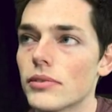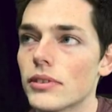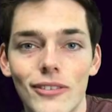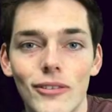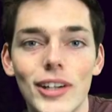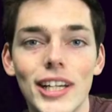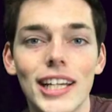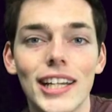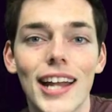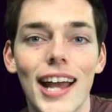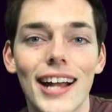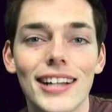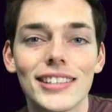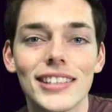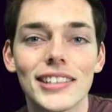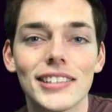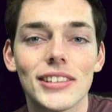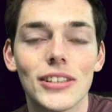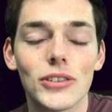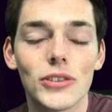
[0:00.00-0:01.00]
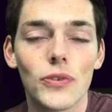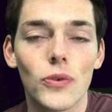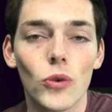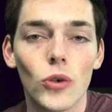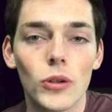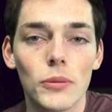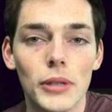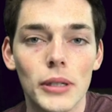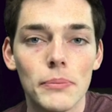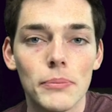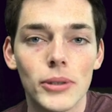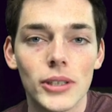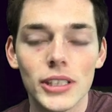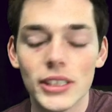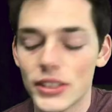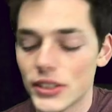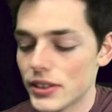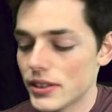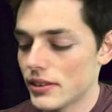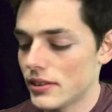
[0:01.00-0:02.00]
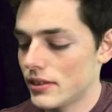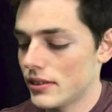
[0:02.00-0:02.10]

We can access those form inputs.